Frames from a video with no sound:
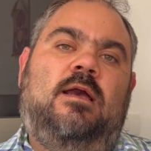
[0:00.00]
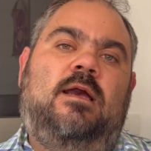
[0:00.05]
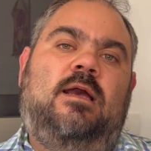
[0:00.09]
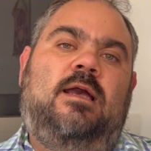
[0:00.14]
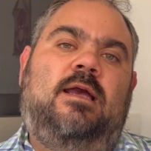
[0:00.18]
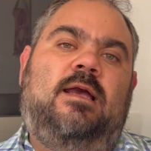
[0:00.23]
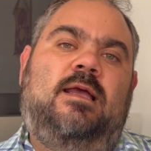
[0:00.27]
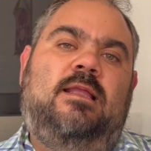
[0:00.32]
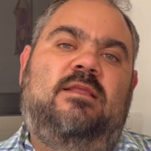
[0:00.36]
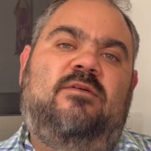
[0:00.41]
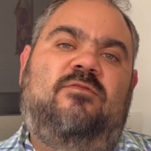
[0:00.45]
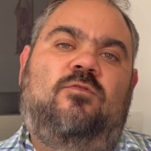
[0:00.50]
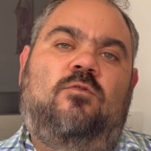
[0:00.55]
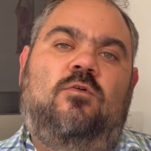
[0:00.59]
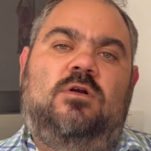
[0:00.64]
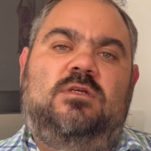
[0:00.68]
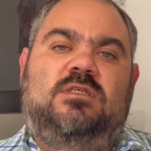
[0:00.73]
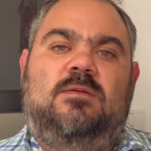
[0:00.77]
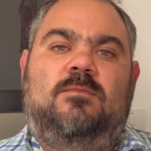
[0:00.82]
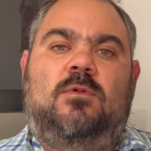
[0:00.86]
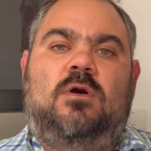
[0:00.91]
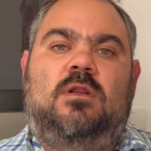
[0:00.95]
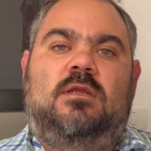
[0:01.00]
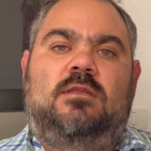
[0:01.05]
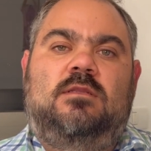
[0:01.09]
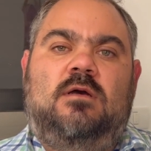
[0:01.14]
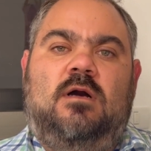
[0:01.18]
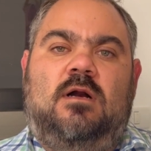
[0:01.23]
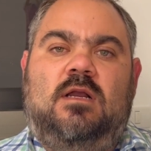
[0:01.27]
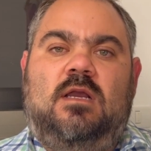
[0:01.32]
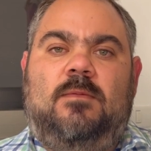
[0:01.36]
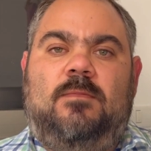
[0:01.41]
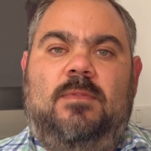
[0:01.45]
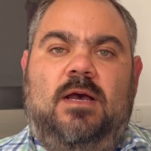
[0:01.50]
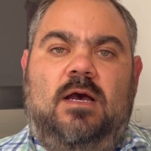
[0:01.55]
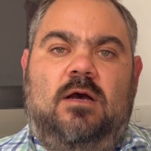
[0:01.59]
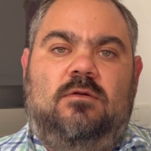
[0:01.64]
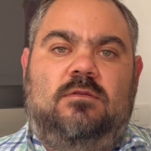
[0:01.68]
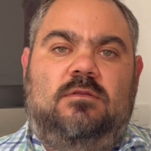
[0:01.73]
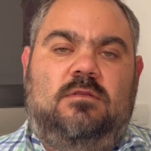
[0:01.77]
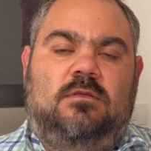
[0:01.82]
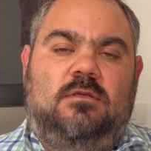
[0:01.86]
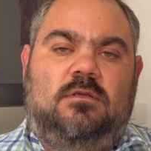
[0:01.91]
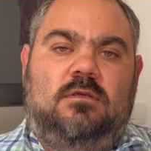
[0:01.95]
And of course I'm going to talk
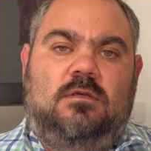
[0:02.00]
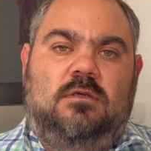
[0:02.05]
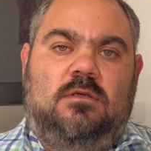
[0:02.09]
about